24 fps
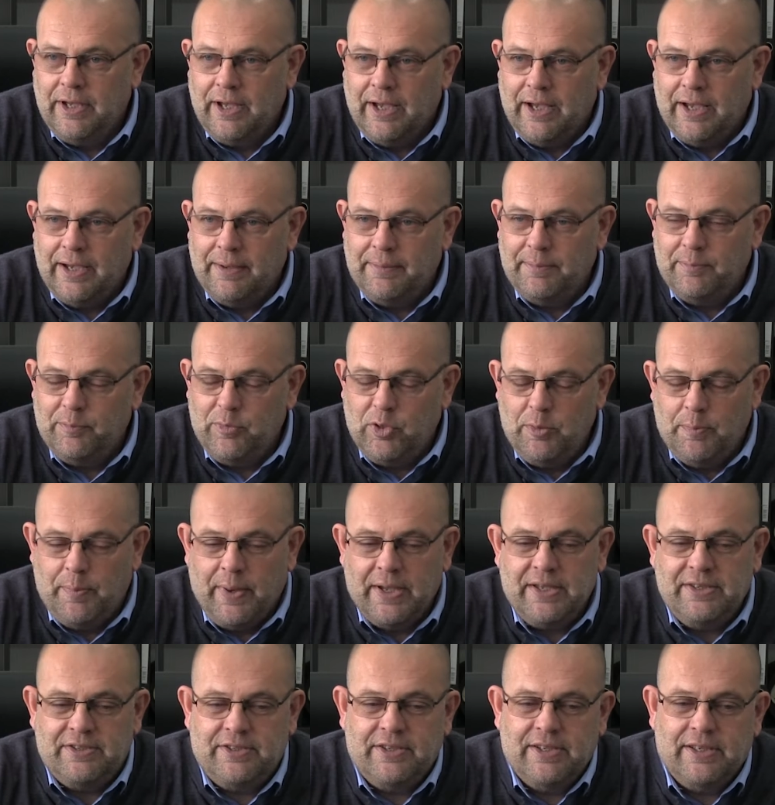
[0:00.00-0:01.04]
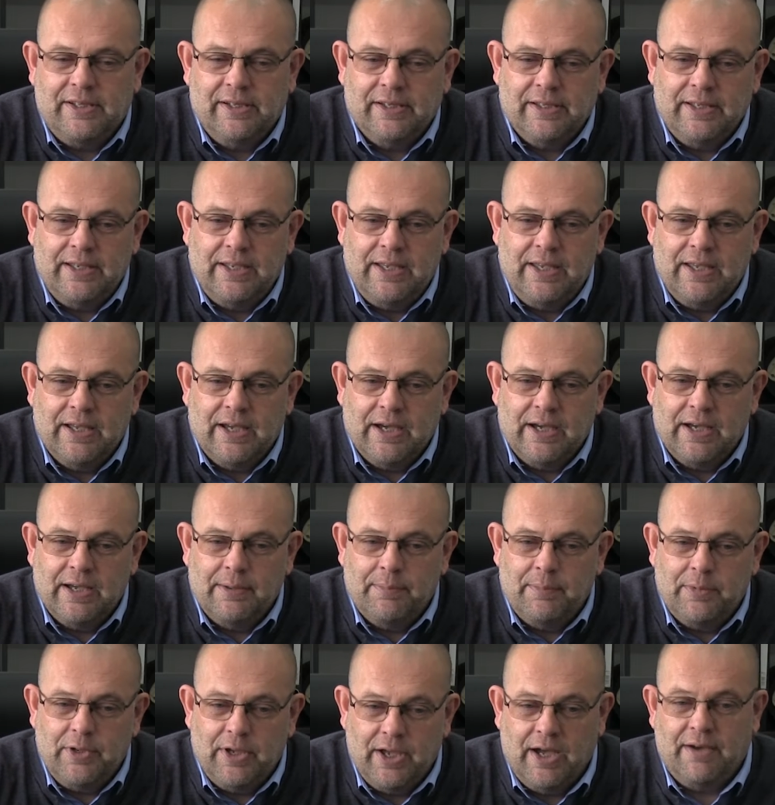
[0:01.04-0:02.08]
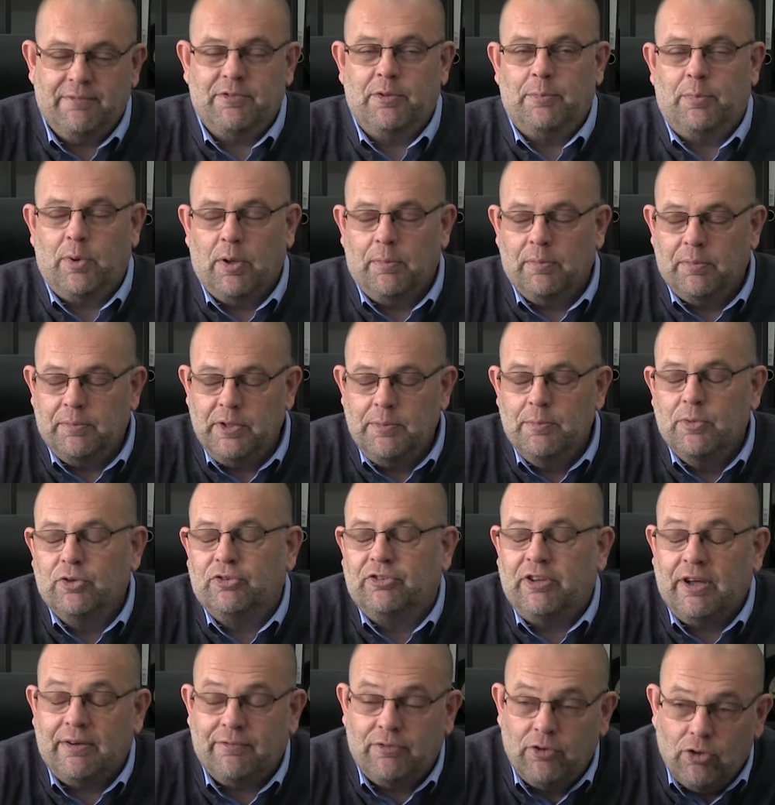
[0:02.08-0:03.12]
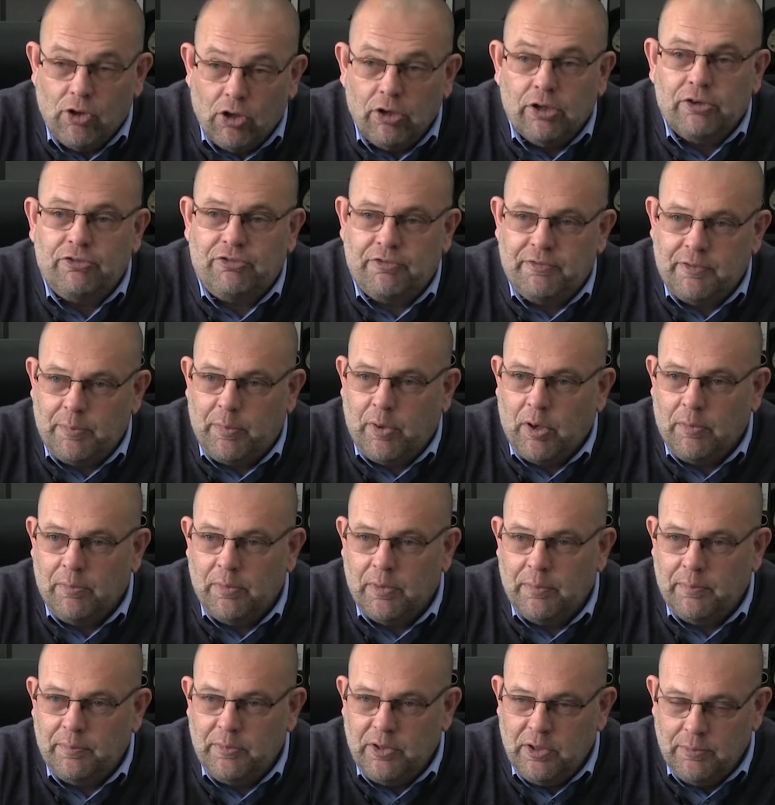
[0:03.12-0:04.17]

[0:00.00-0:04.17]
You basically, you have the problem, you must have knowledge of the problem.